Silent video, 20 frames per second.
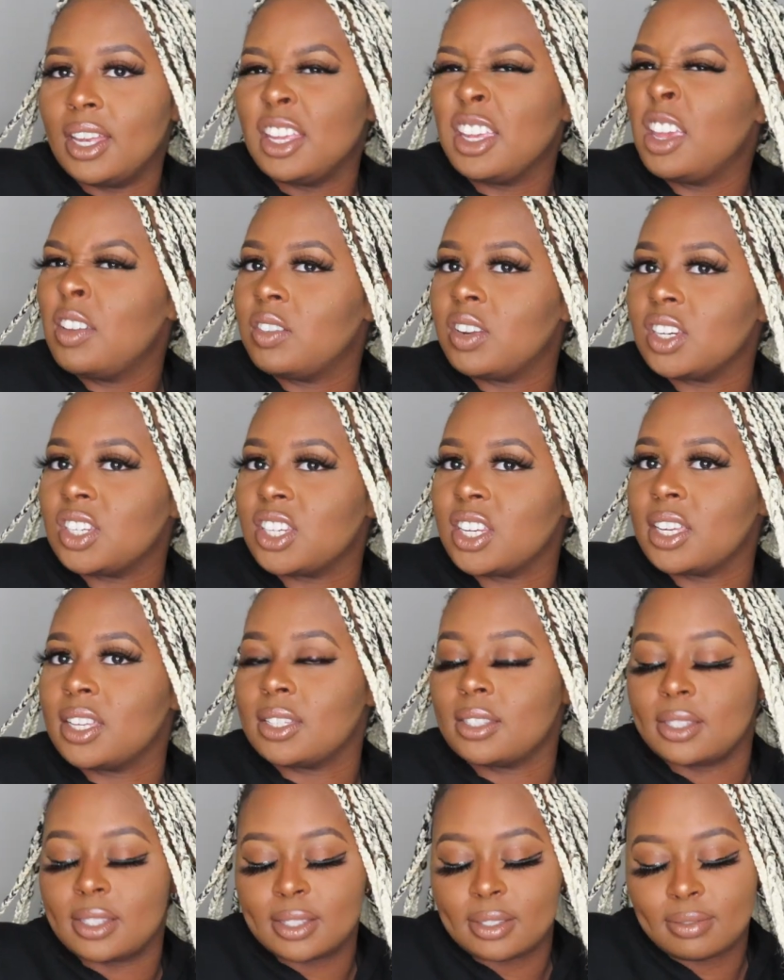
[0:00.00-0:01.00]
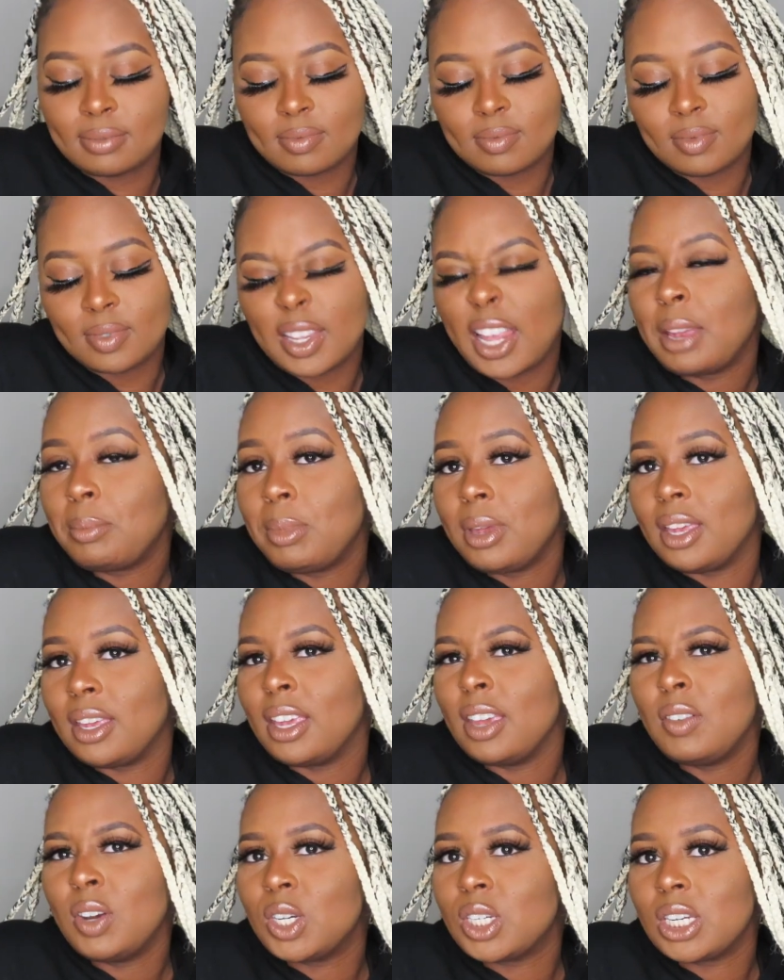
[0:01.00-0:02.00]
give it a chance. Like me,
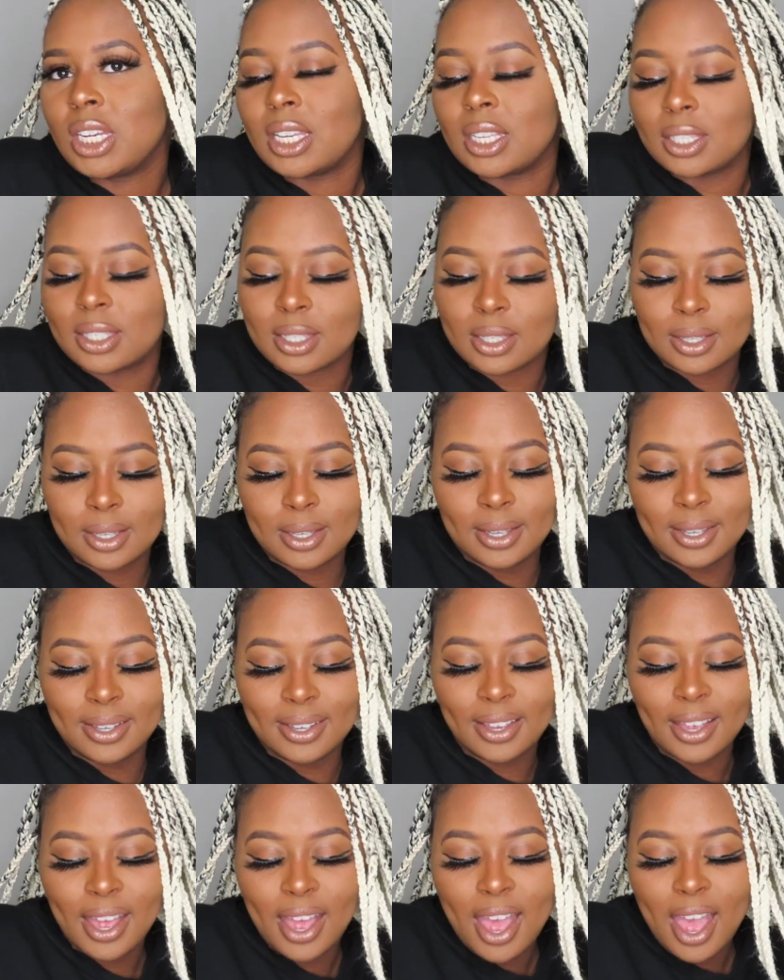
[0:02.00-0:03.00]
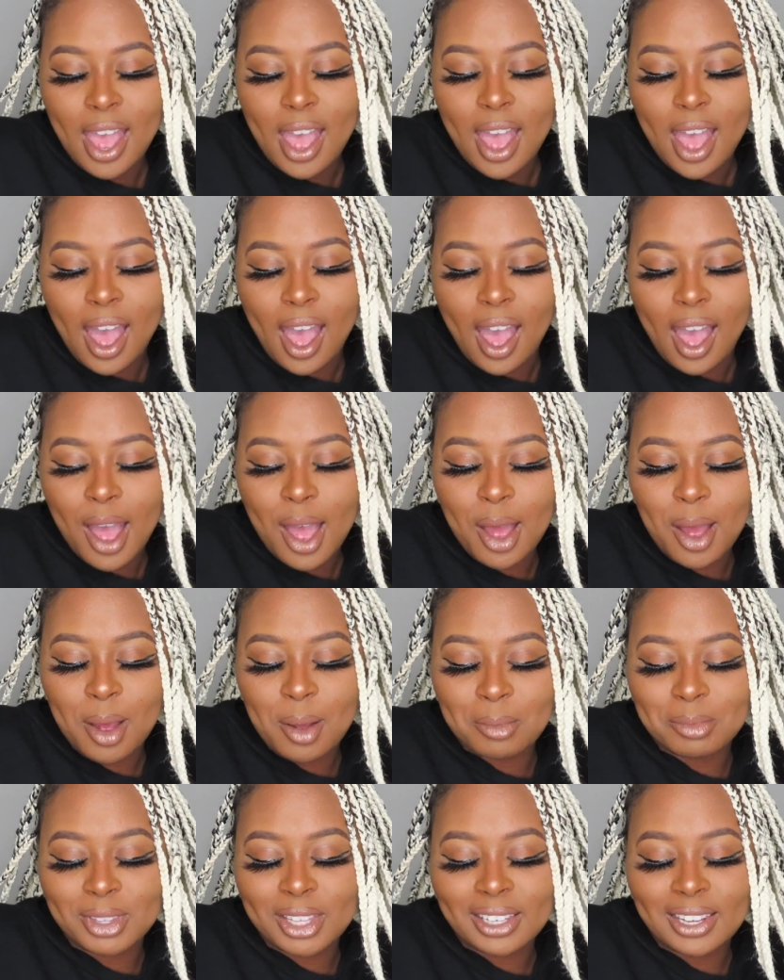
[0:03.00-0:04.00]
give it a chance.
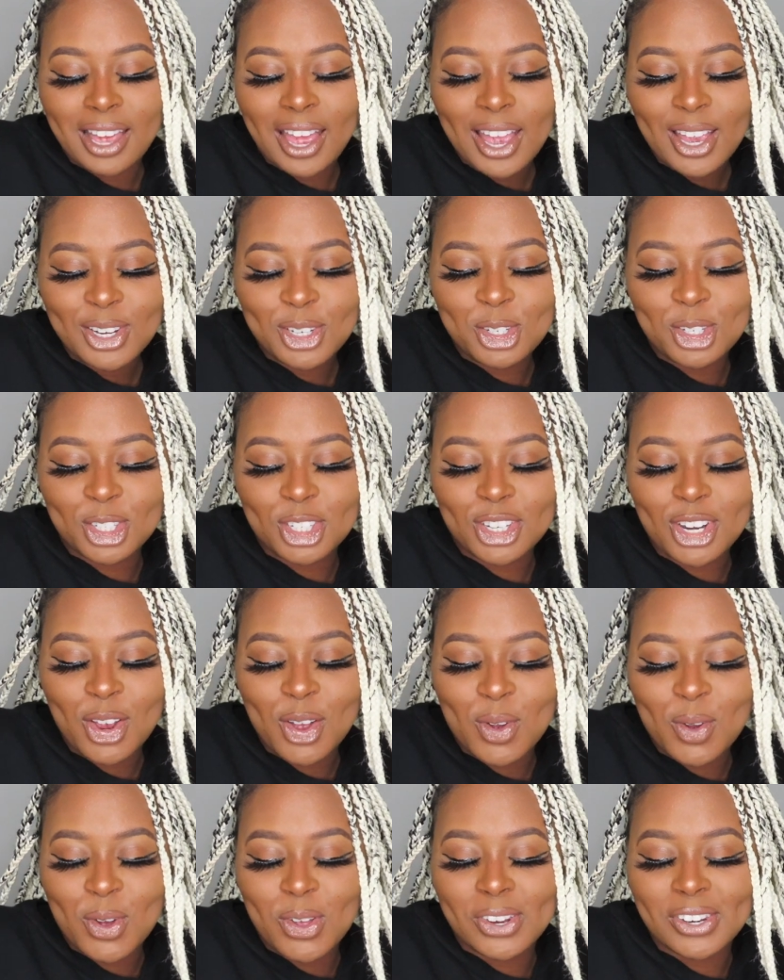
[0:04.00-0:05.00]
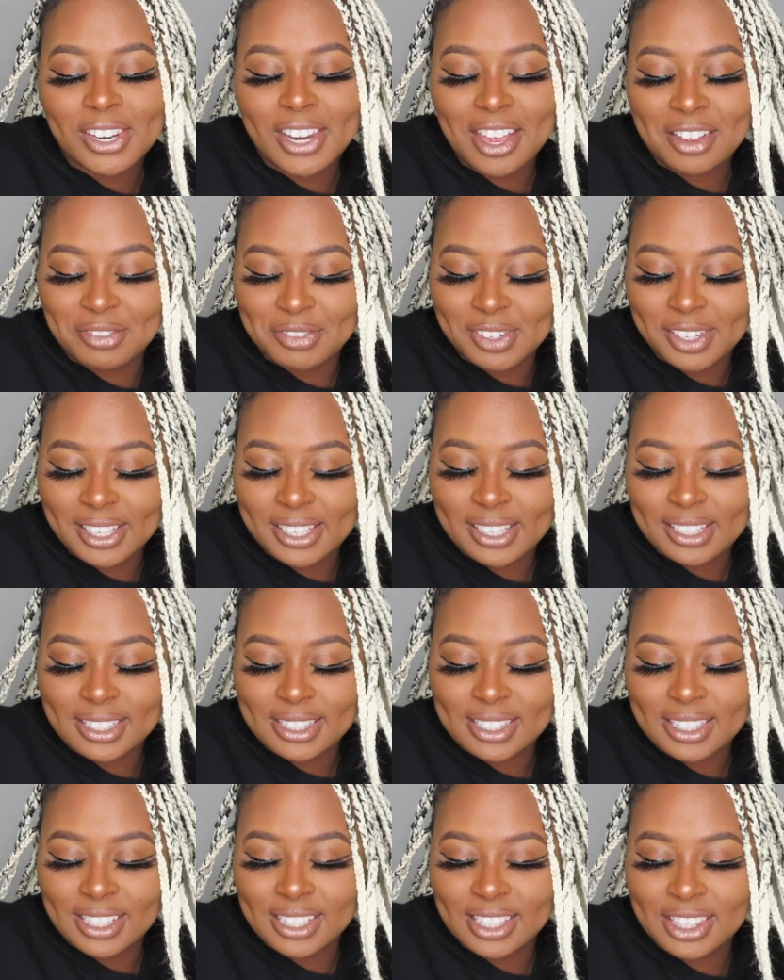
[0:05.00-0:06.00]
um, the last show on
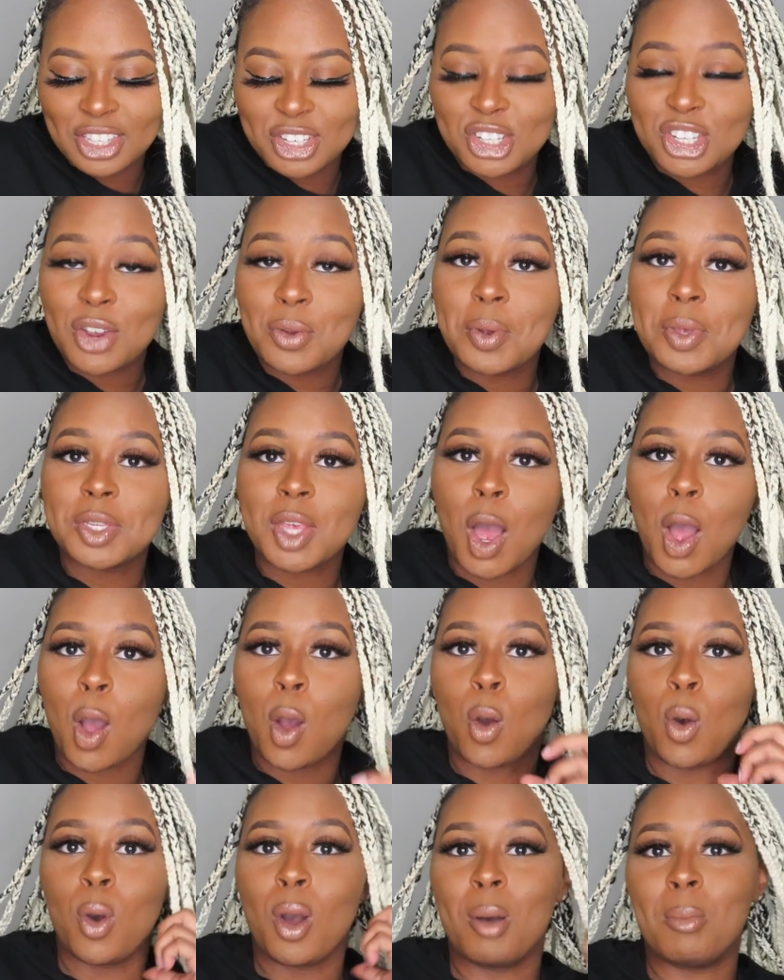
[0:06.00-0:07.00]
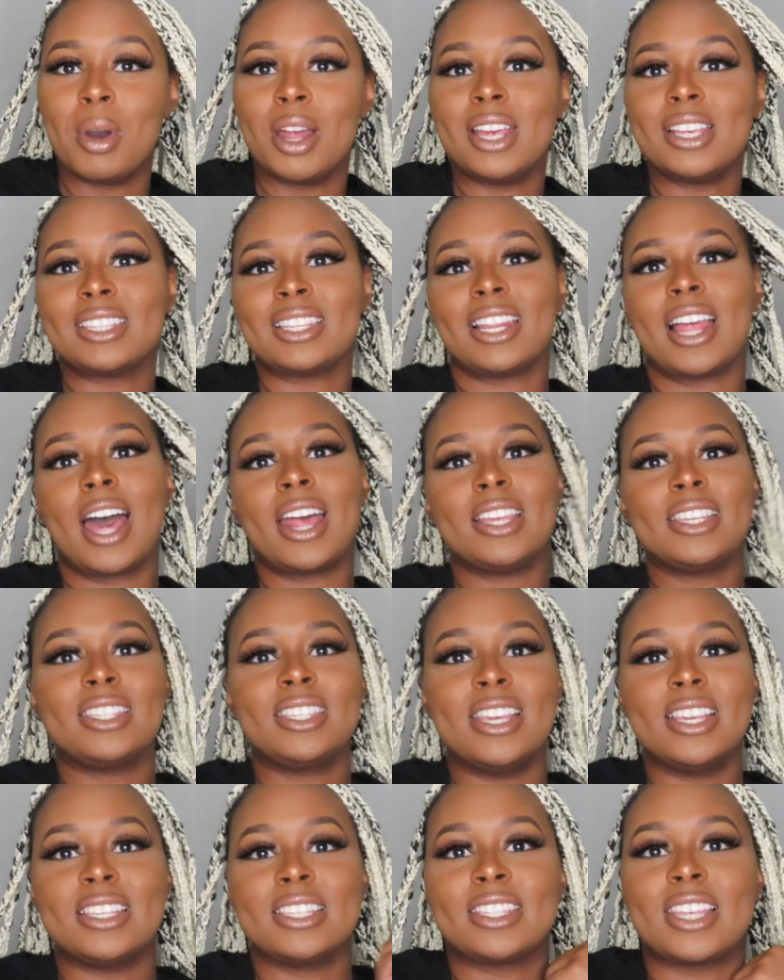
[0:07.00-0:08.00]
Netflix. The show is old, but it's a lot of
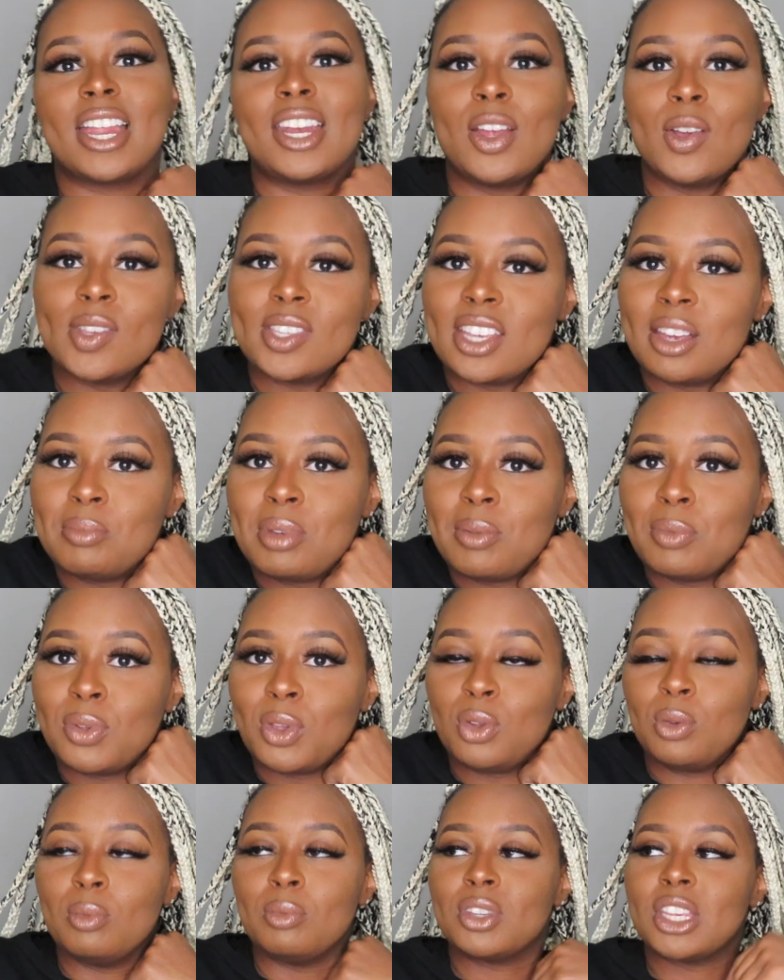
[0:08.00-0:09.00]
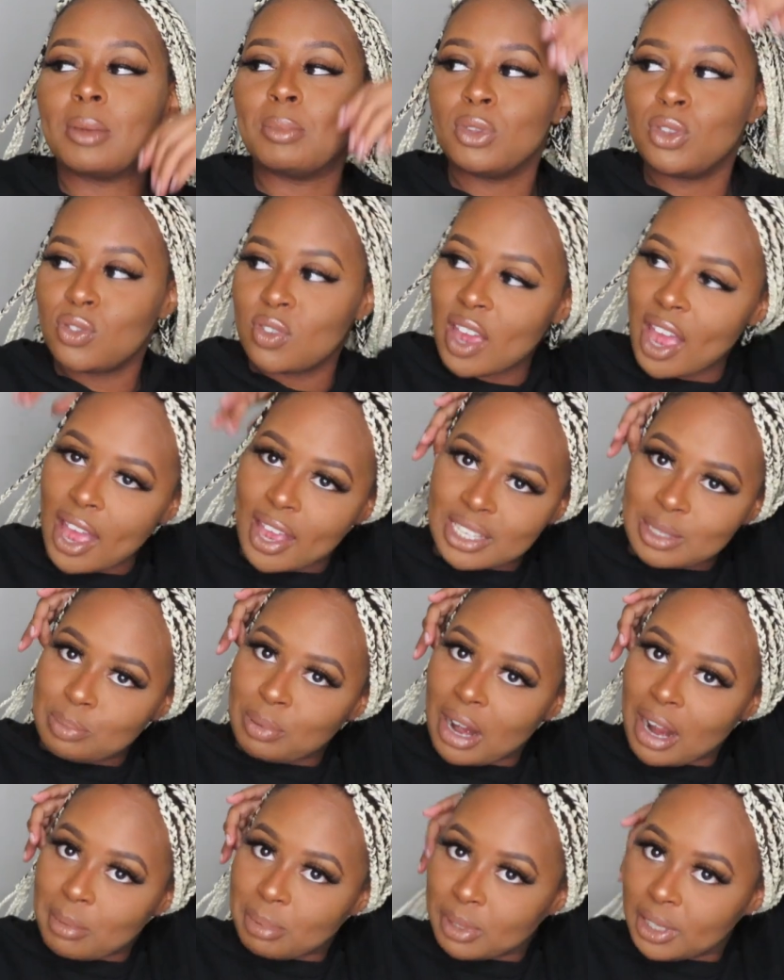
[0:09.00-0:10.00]
seasons. I know some people, you, some of you guys
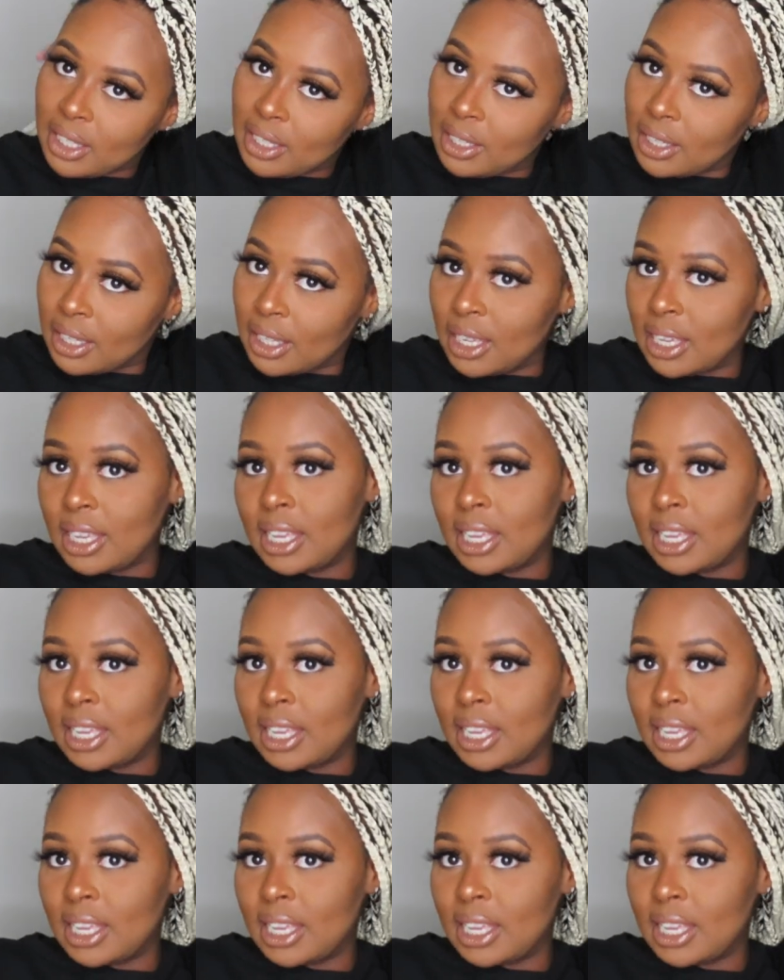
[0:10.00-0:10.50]
probably